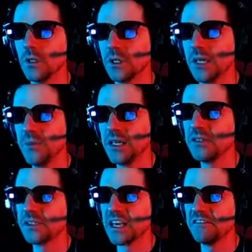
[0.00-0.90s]
it
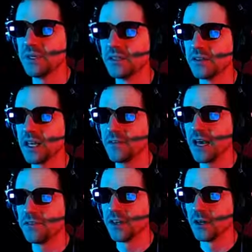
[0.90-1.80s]
means they've been they've
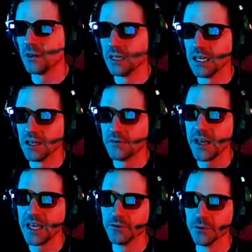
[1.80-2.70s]
had their uh,
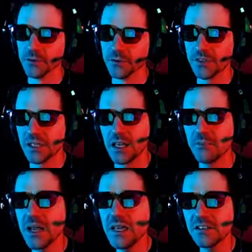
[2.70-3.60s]
evade reduced, and they
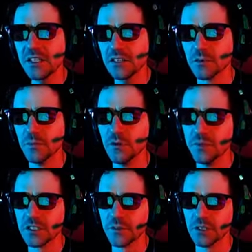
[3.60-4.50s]
might actually get their
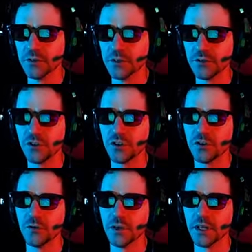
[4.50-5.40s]
movement speed reduced
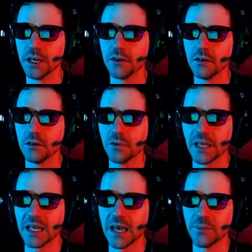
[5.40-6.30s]
too when that when
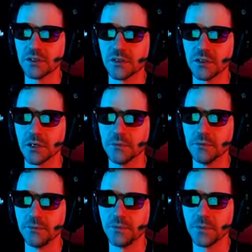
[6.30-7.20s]
that happens to them.
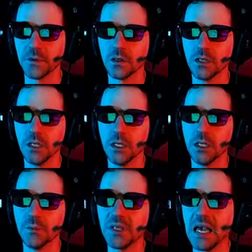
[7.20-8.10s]

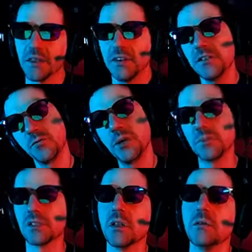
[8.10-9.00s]
But yeah, this whip
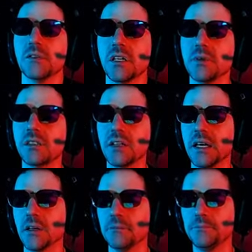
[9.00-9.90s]
slows enemies
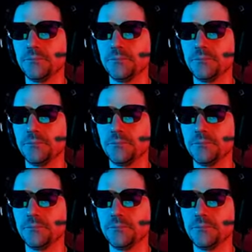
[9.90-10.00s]
down.